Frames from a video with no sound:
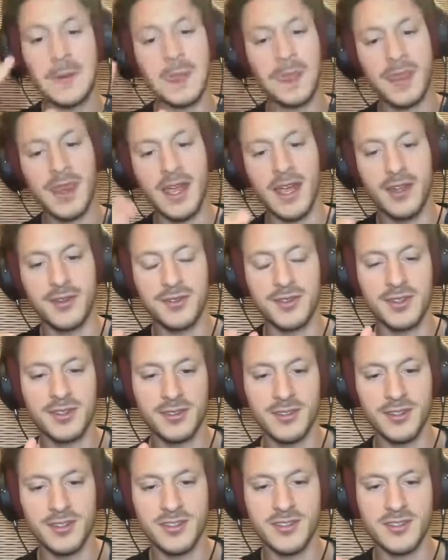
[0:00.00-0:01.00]
that
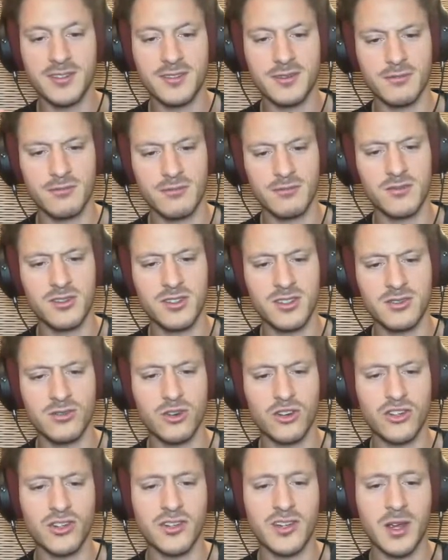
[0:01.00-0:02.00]
this
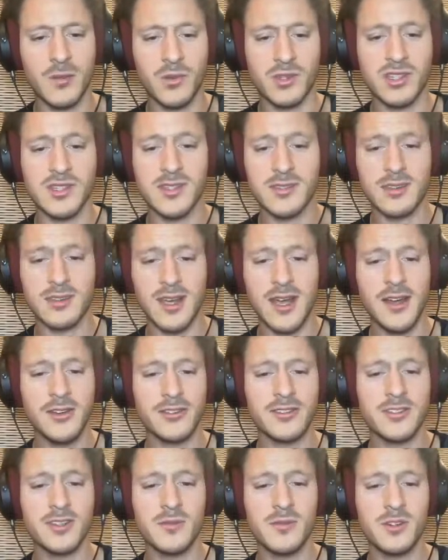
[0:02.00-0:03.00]
distortion type looks kind of
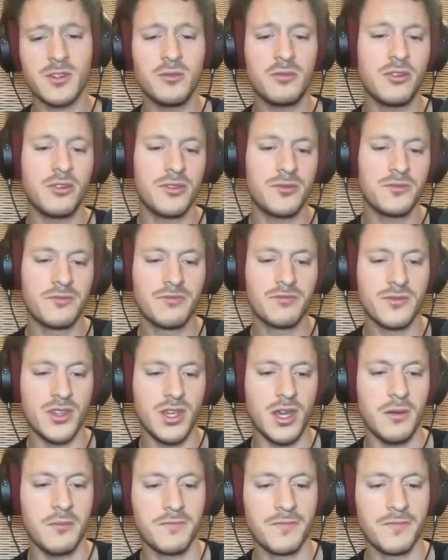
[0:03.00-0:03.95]
similar, but yeah,